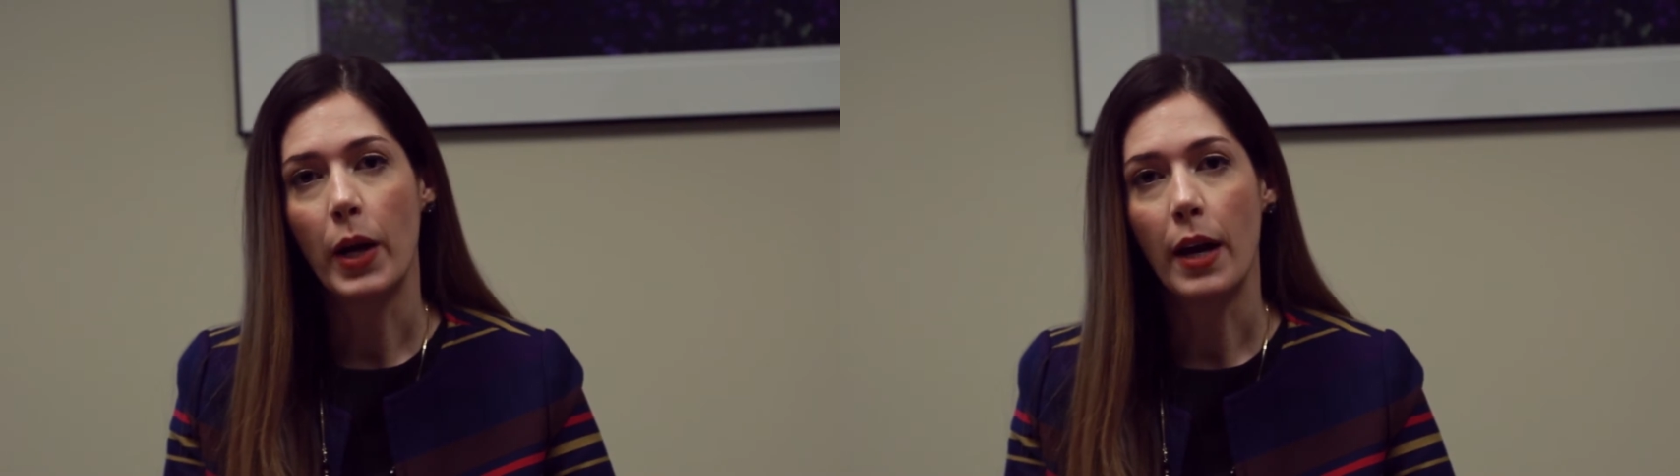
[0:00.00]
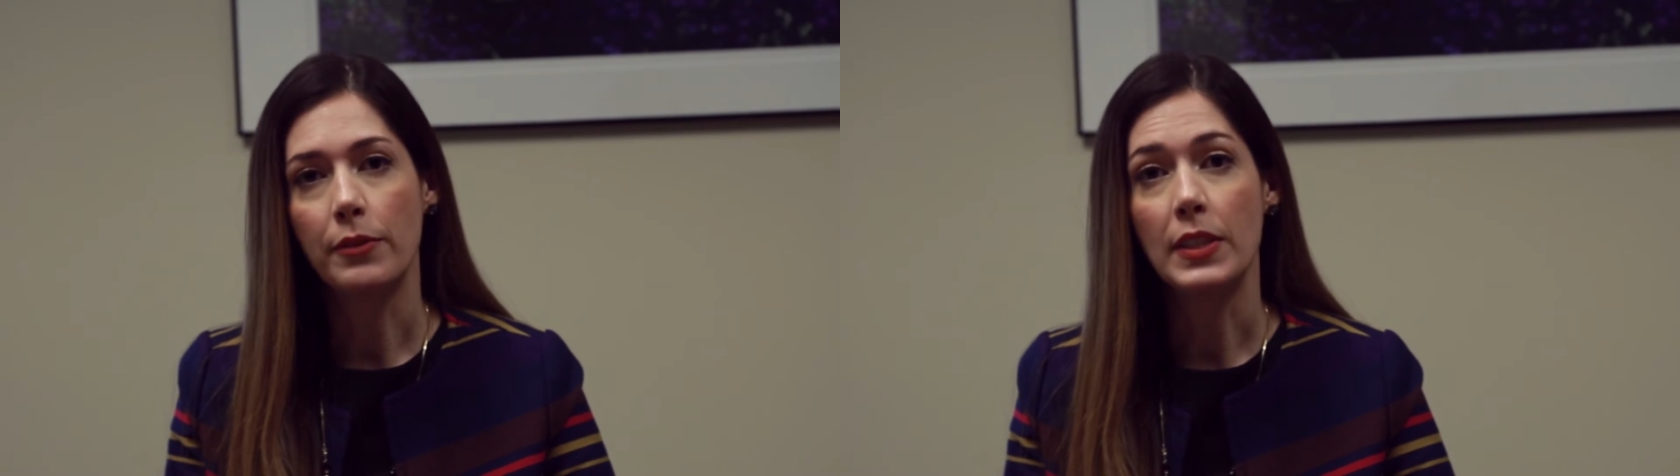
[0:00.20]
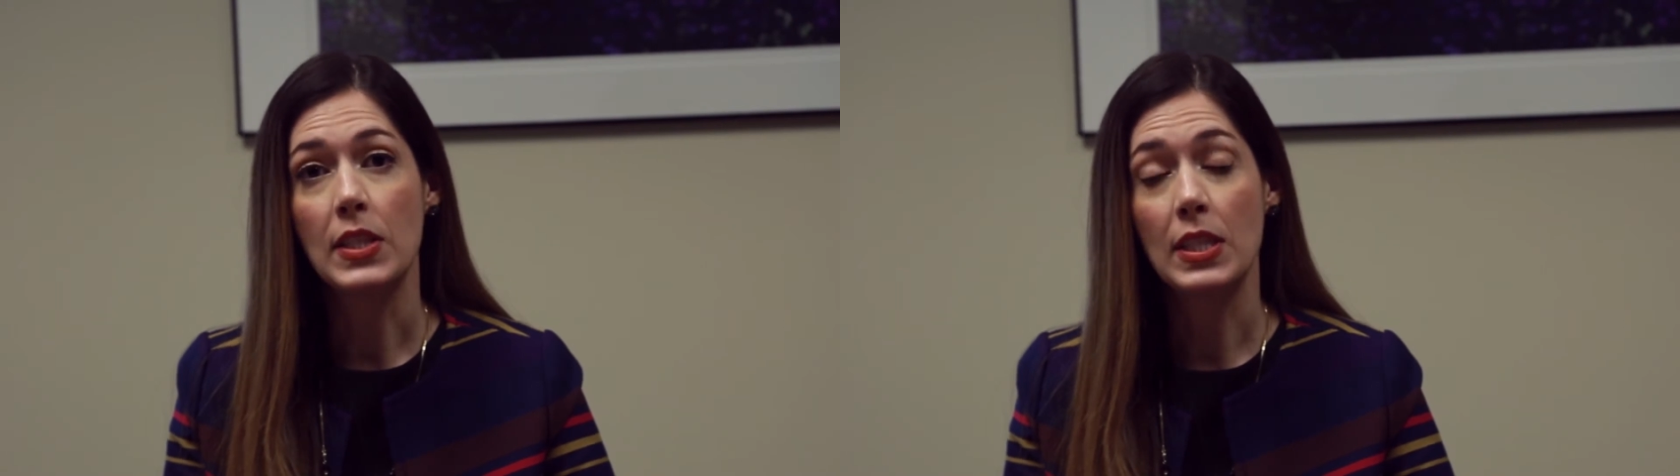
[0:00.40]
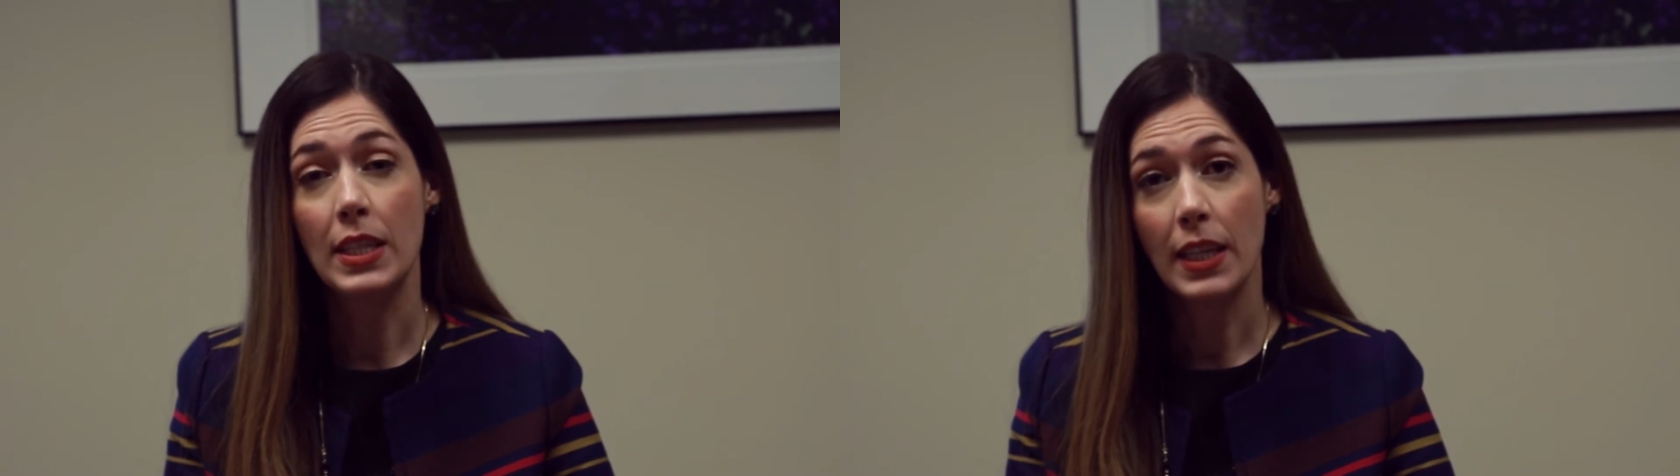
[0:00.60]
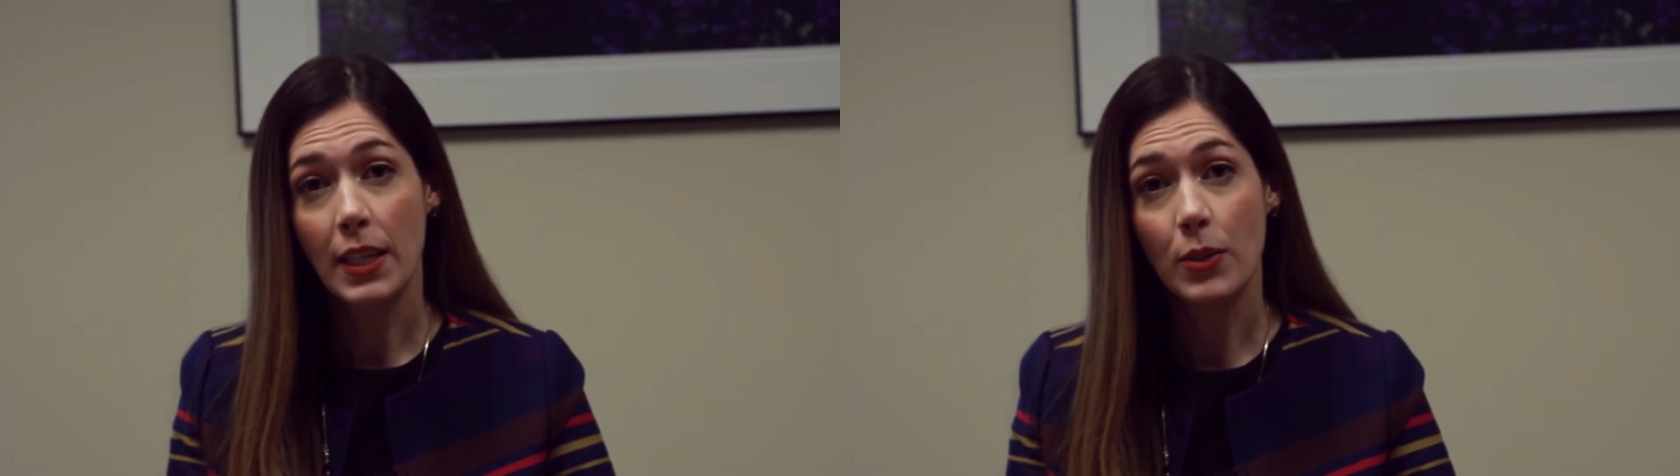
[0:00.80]
have the
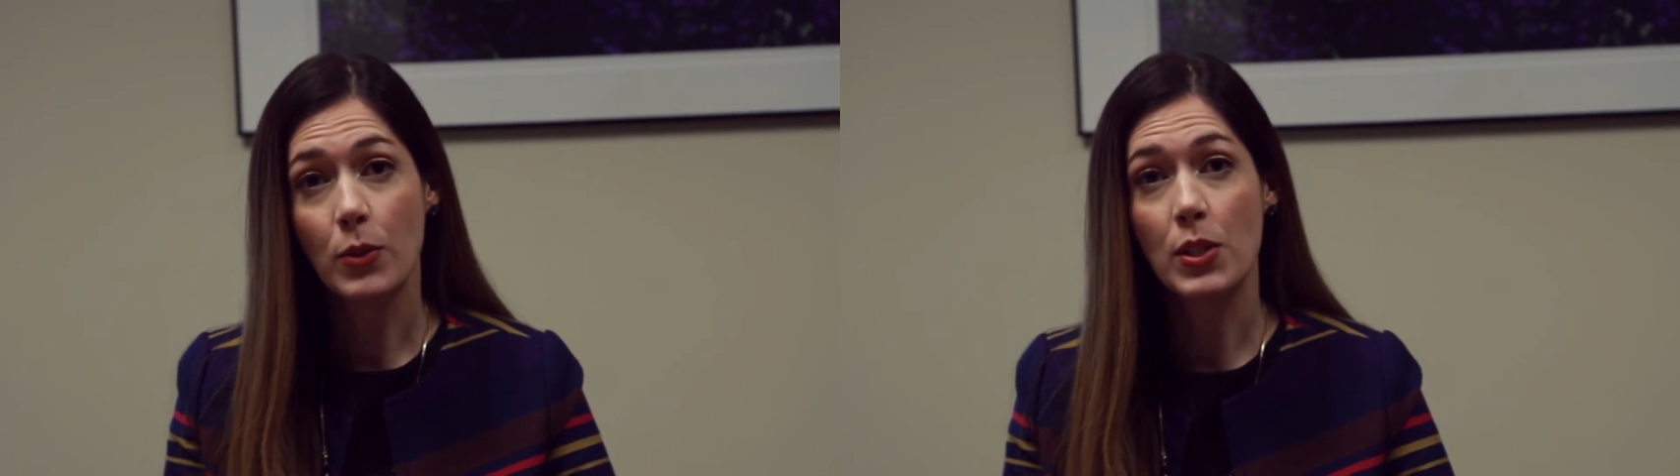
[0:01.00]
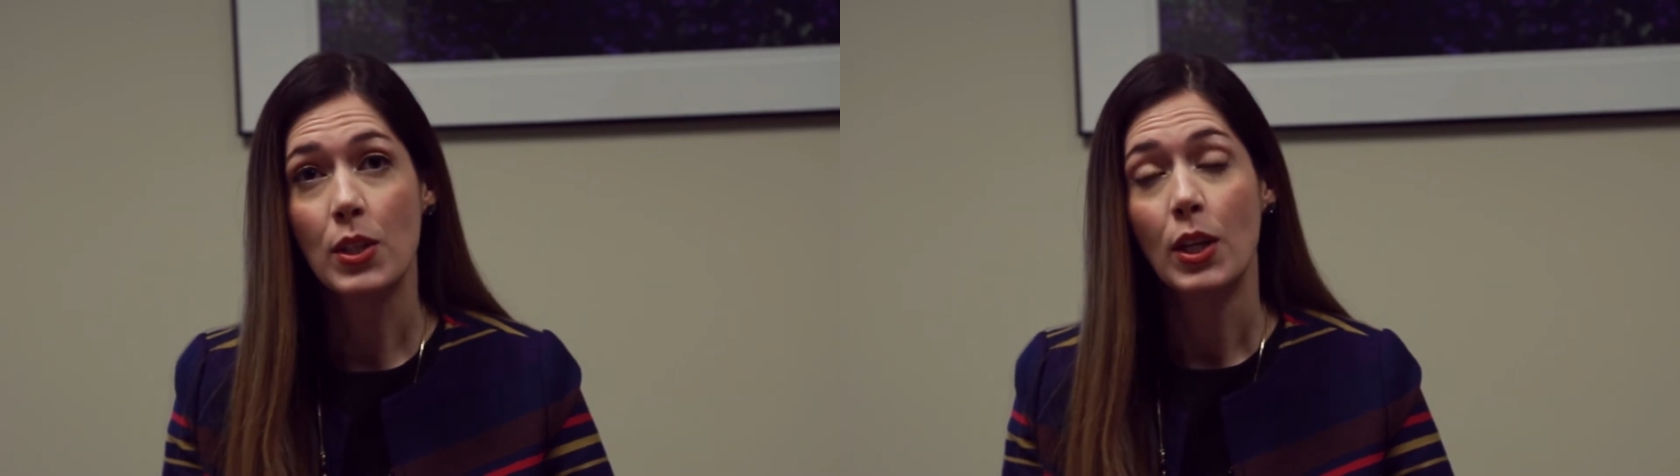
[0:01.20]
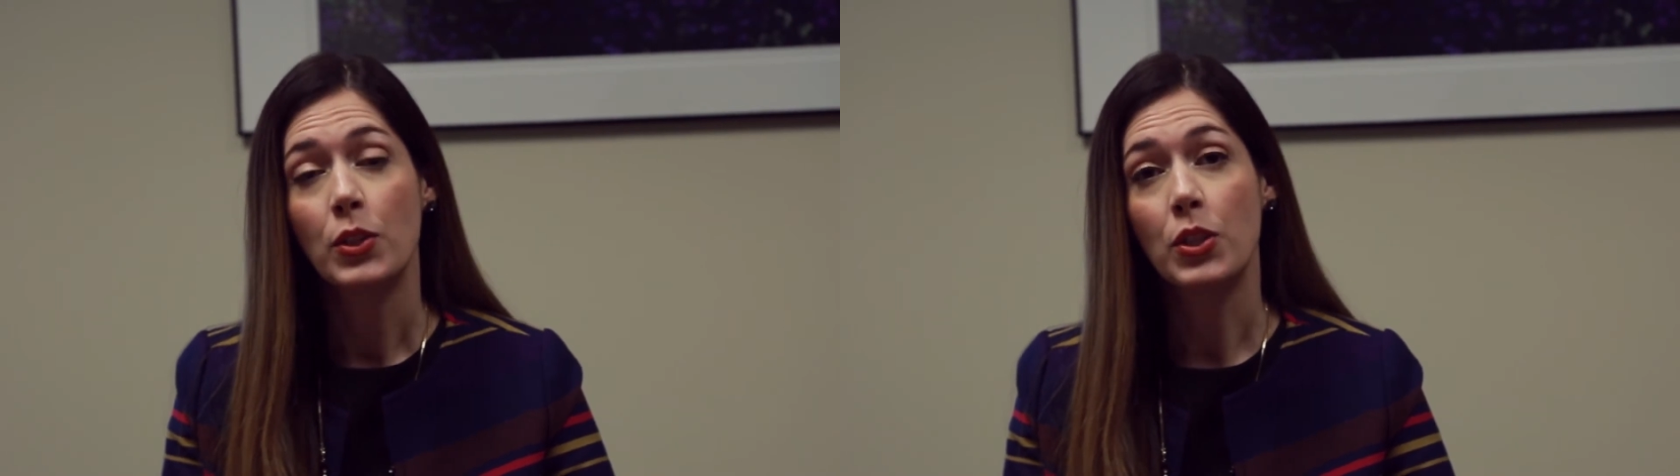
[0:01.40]
skills